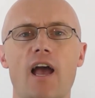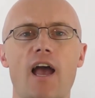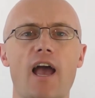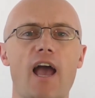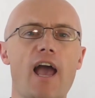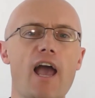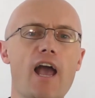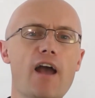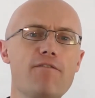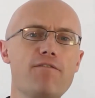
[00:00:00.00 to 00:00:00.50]

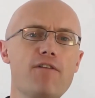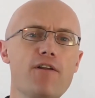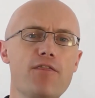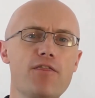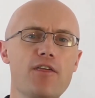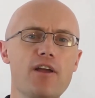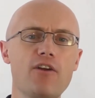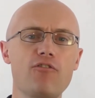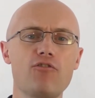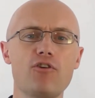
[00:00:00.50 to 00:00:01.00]

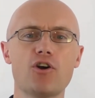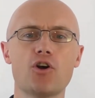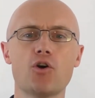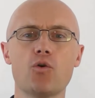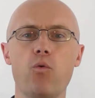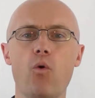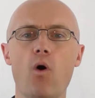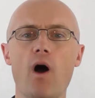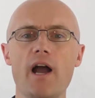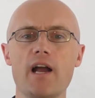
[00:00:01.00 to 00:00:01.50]
Everything
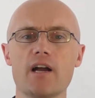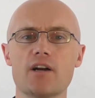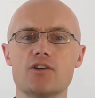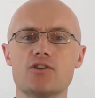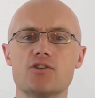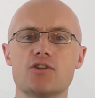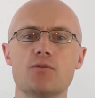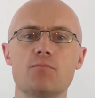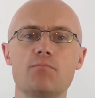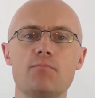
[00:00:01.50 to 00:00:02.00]
required
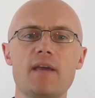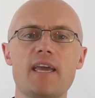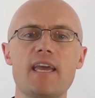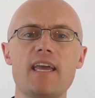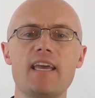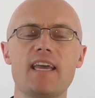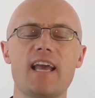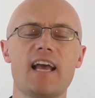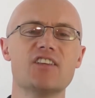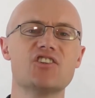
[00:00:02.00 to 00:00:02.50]
to
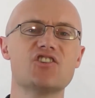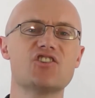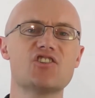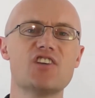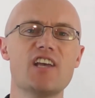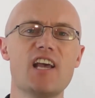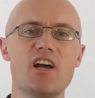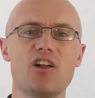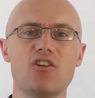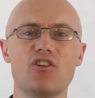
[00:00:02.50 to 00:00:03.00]
make and
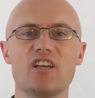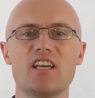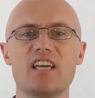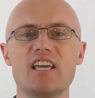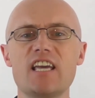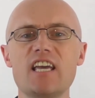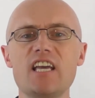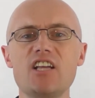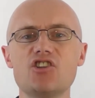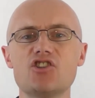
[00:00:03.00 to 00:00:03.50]
sell
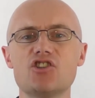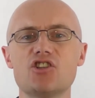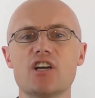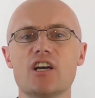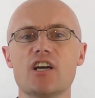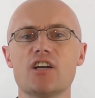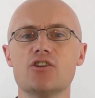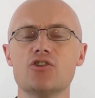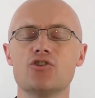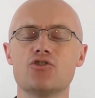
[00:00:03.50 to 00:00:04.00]

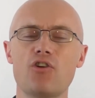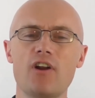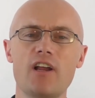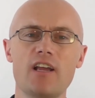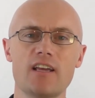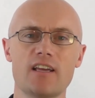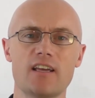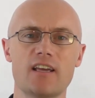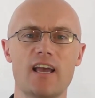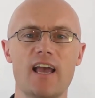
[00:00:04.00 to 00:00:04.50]
each
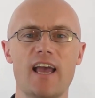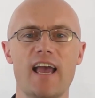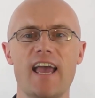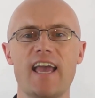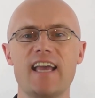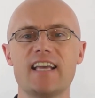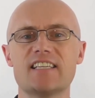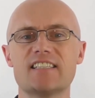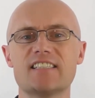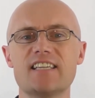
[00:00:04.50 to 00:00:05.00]
drink
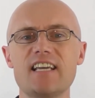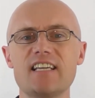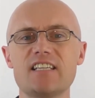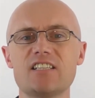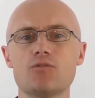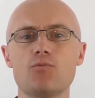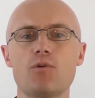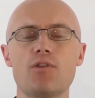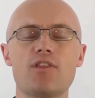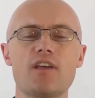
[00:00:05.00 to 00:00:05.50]

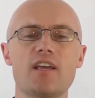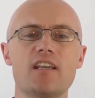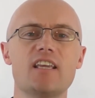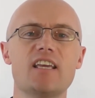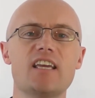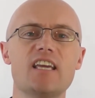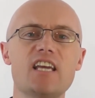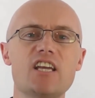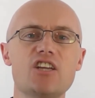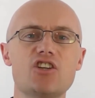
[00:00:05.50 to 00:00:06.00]
exists within
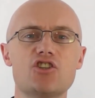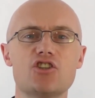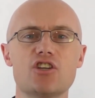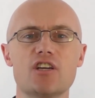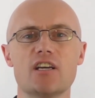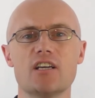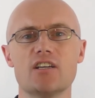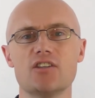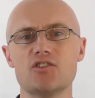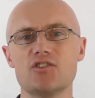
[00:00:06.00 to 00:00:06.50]

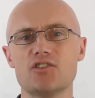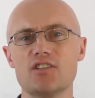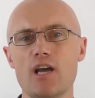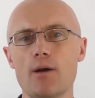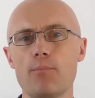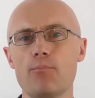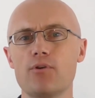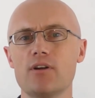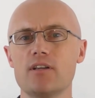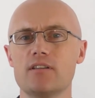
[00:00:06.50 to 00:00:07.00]
each
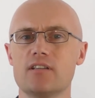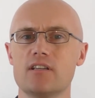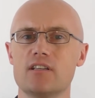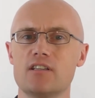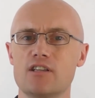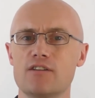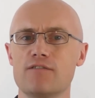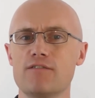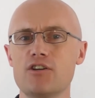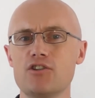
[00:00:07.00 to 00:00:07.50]
separate
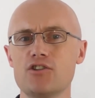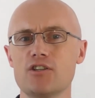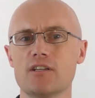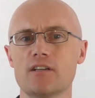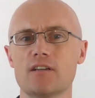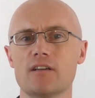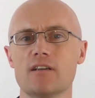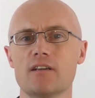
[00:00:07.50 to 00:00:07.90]
division.